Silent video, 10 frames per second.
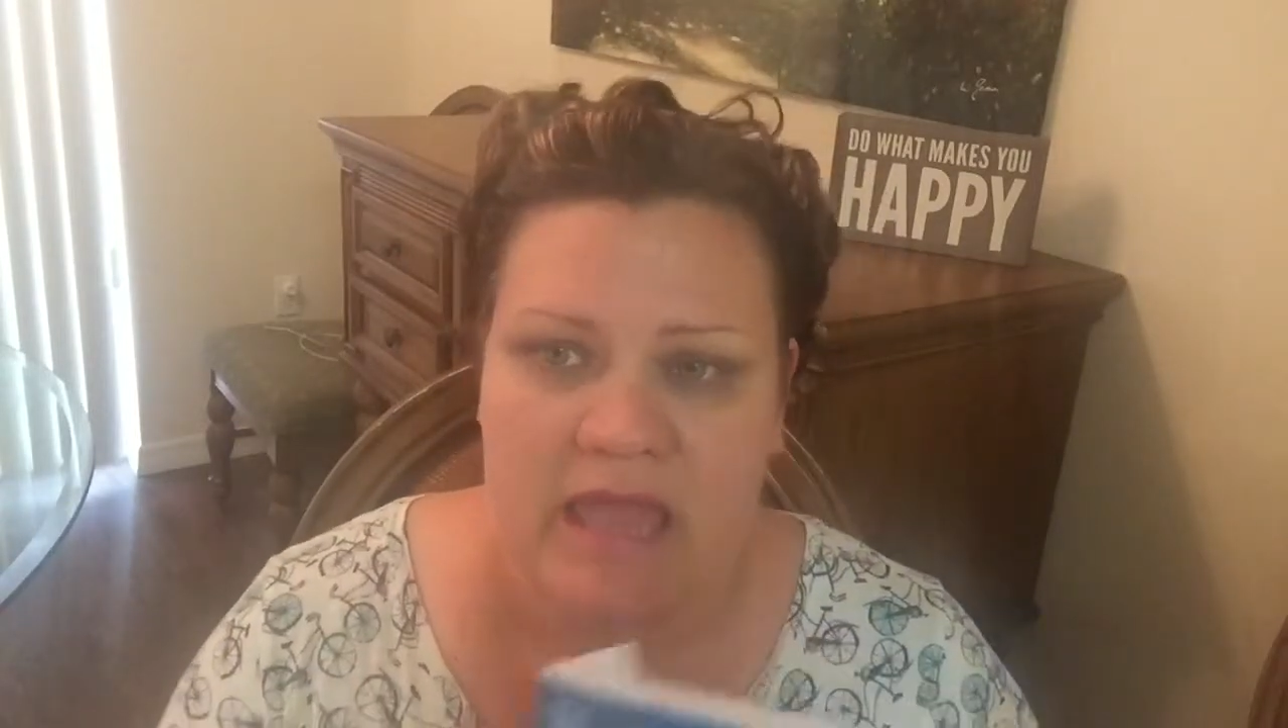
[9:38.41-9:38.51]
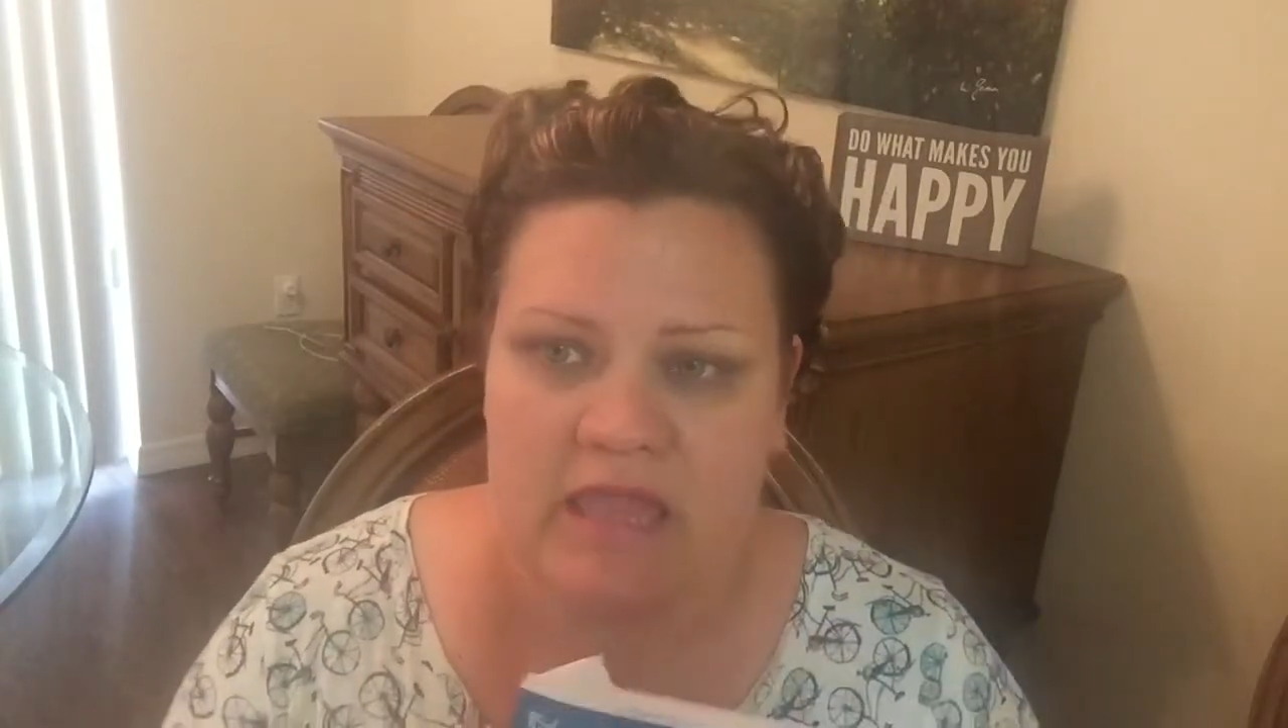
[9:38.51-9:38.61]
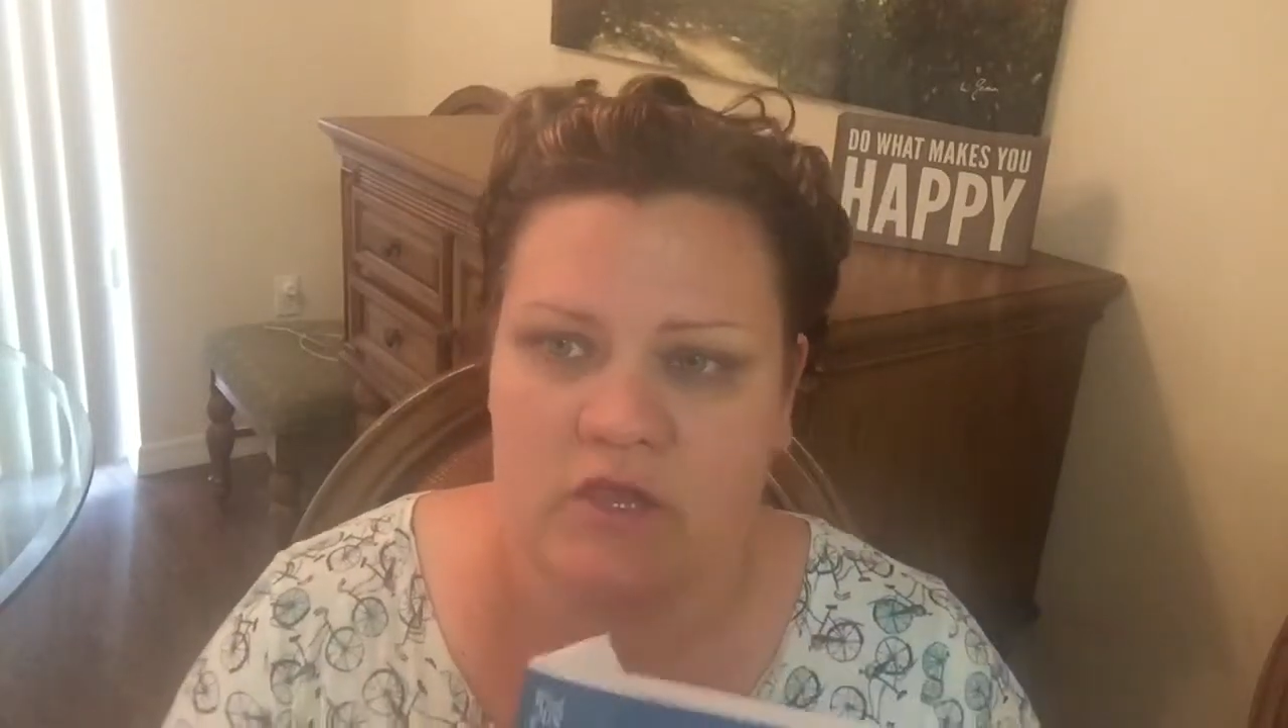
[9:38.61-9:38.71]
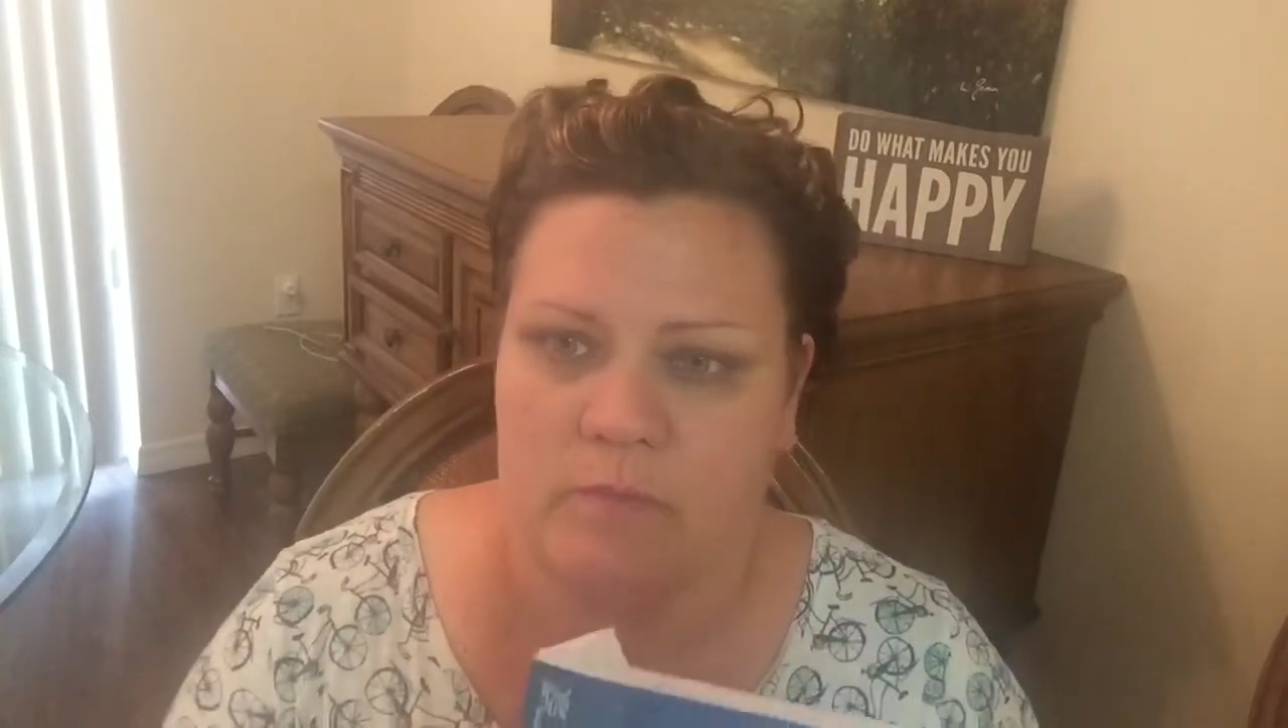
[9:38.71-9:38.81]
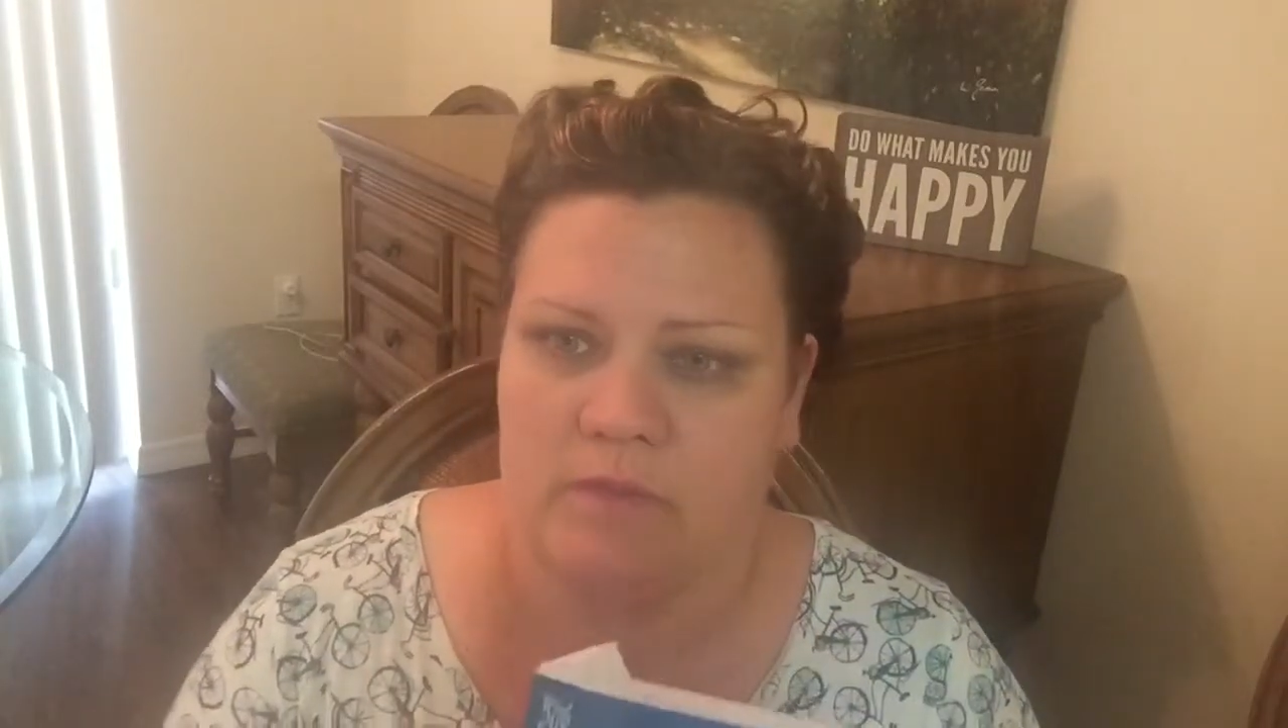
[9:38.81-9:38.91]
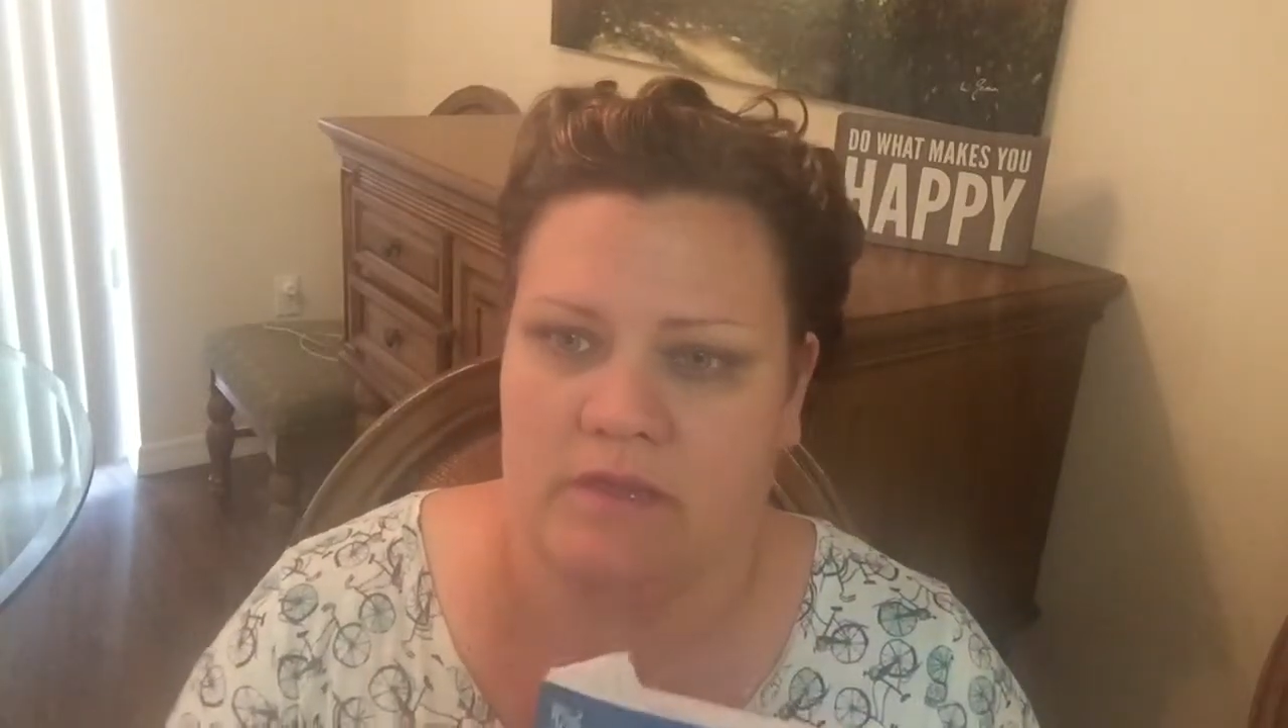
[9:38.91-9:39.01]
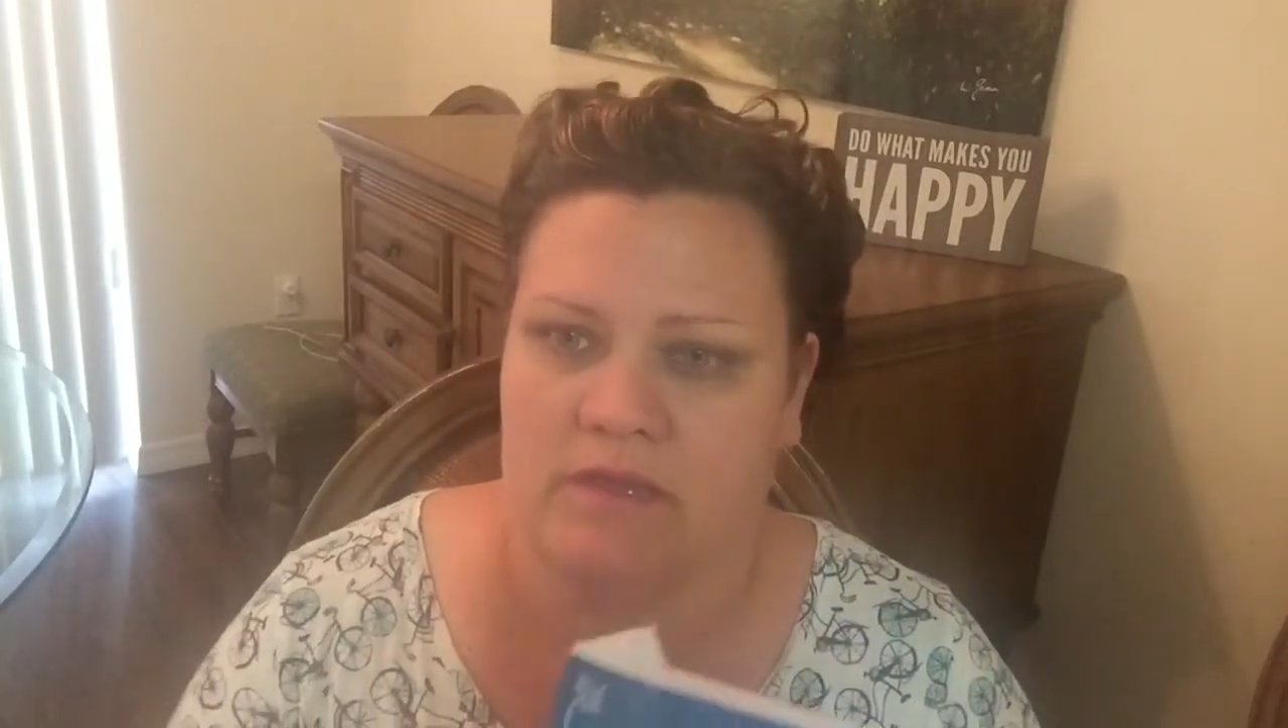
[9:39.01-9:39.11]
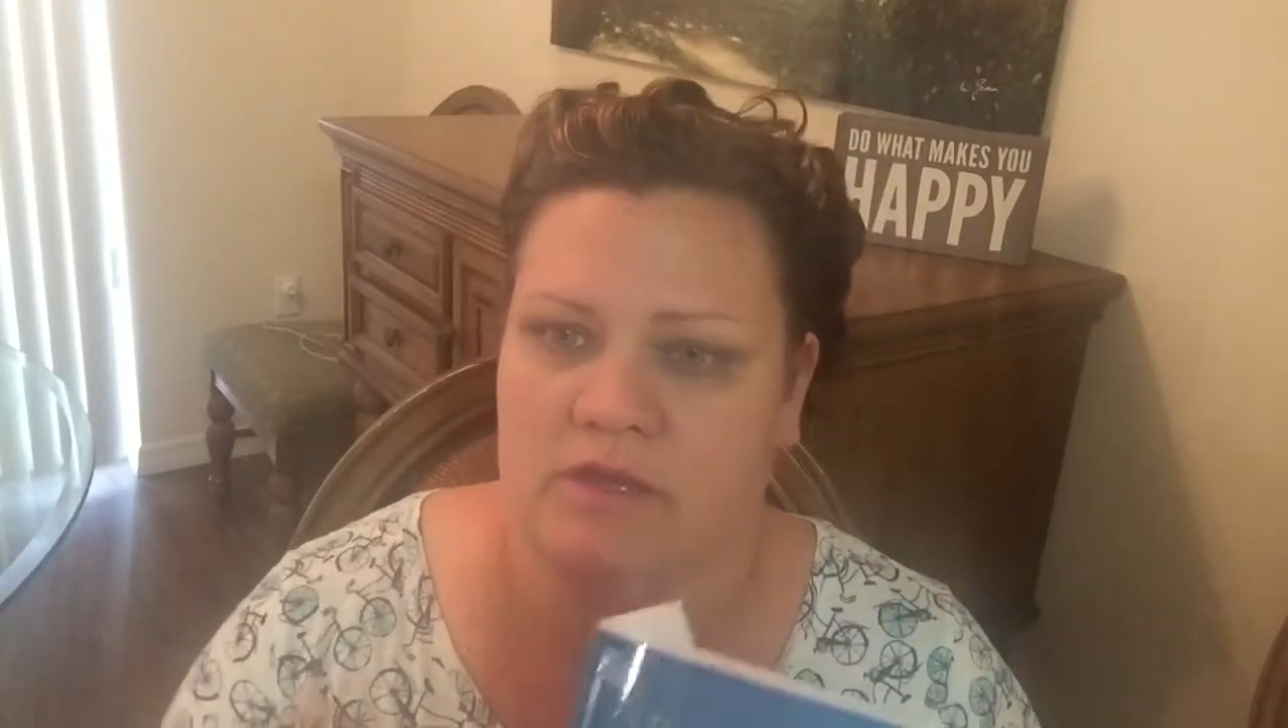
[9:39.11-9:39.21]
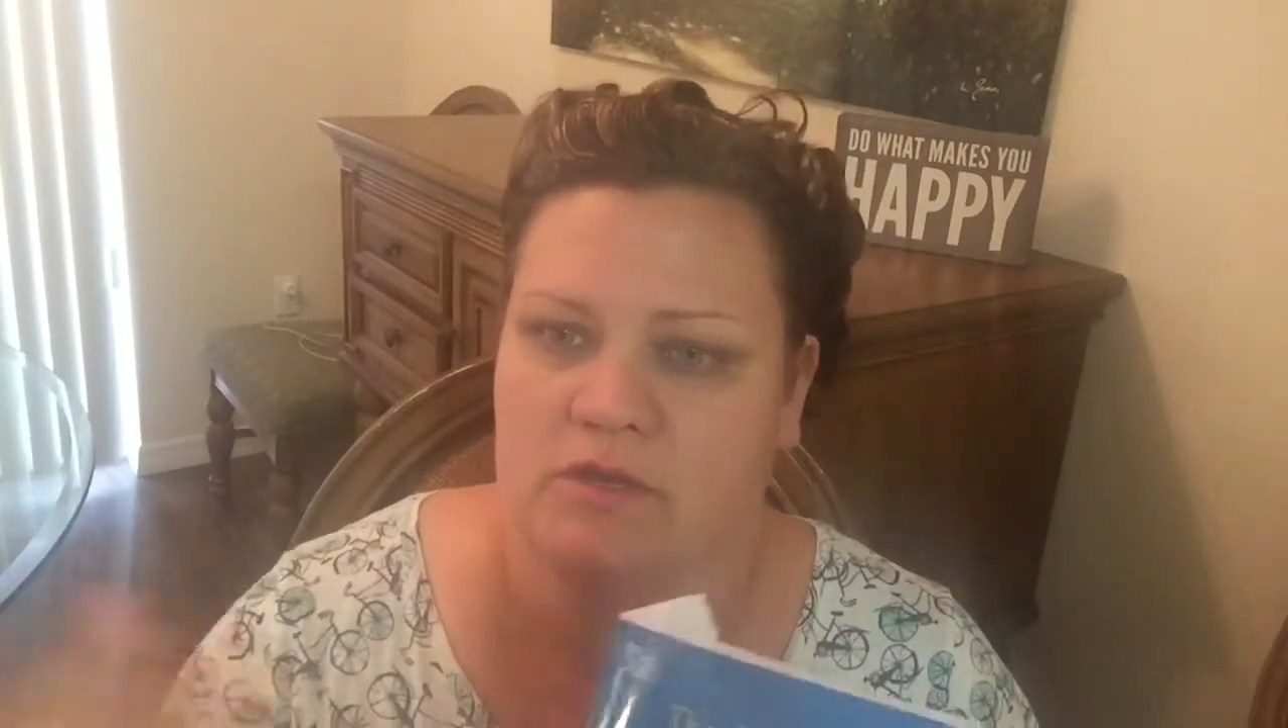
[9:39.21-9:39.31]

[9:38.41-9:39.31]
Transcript: It could be in